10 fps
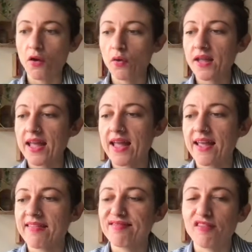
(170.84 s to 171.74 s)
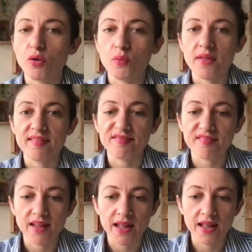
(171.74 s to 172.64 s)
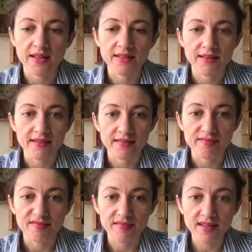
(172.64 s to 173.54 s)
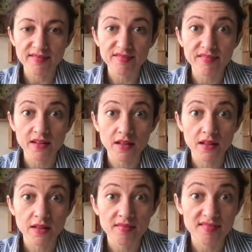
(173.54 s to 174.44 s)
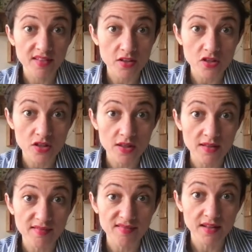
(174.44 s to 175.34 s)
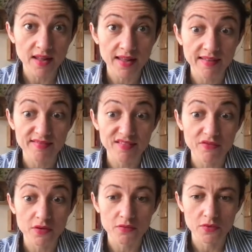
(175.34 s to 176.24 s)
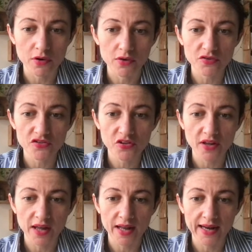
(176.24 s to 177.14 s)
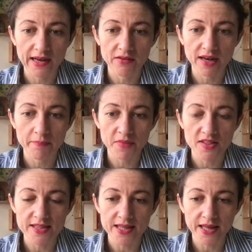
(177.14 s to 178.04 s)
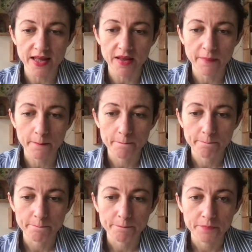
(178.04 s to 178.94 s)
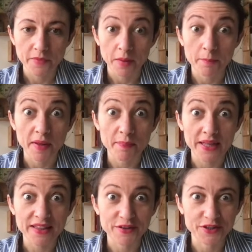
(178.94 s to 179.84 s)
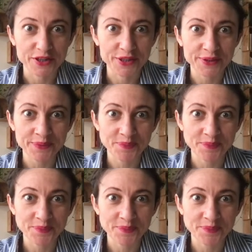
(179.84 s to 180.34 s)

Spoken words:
Okay, so we said 6 stitches and 7 rows, and now let me check my pattern.